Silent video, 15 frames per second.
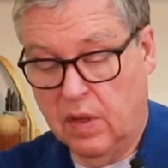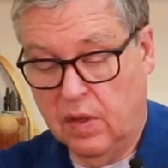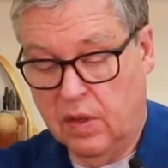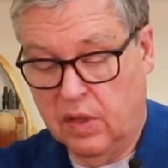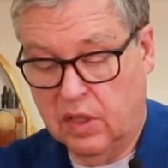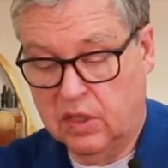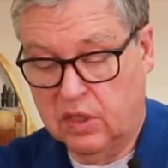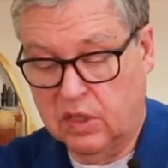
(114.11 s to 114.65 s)

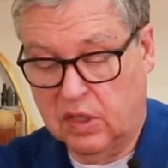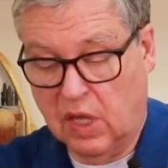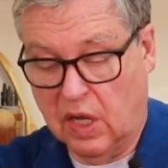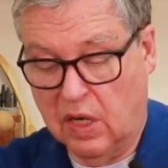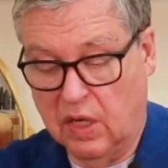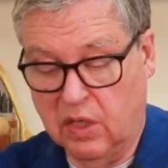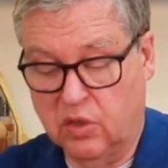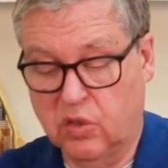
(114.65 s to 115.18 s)
This has
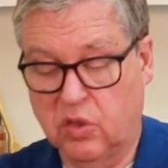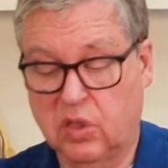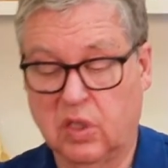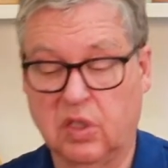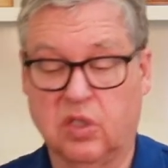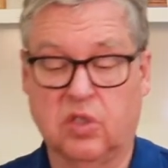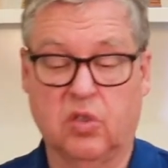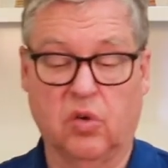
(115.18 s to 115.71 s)
got an
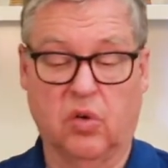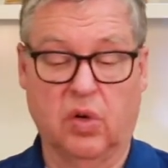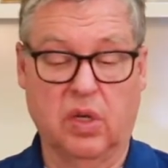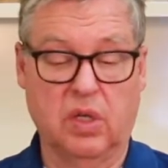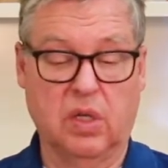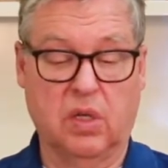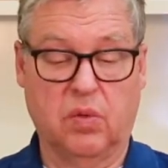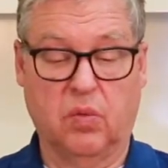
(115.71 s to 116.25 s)
interesting
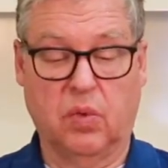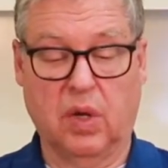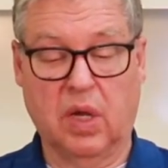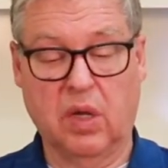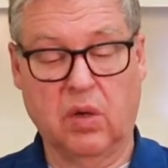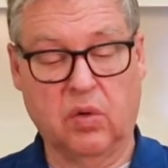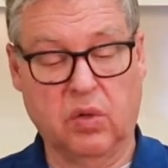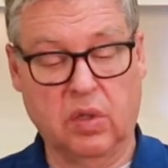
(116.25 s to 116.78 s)
story that when
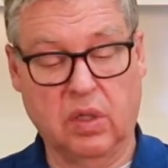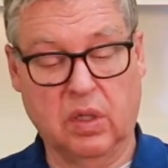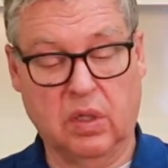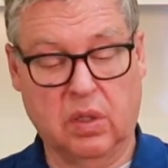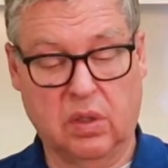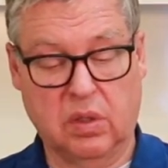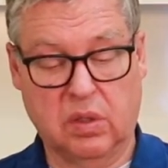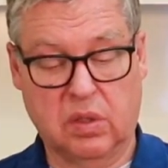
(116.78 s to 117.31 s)
I go into,
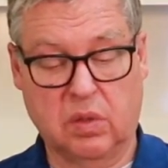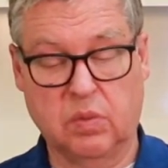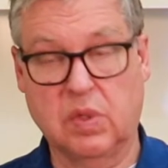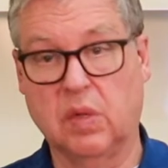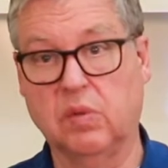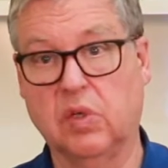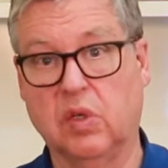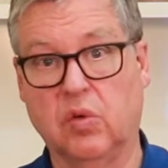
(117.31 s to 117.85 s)

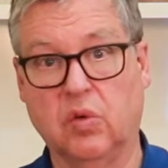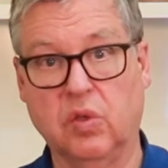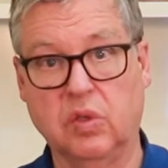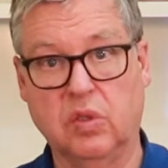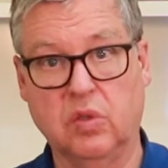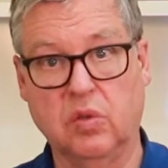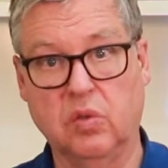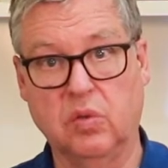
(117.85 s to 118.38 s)
sometimes I go
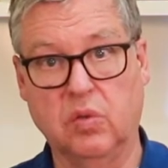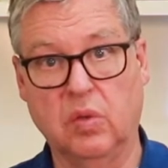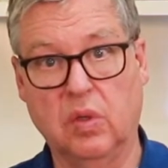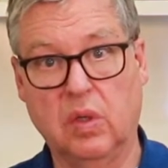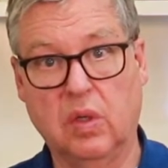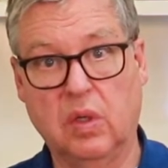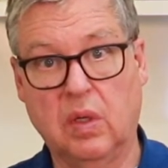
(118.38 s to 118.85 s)
into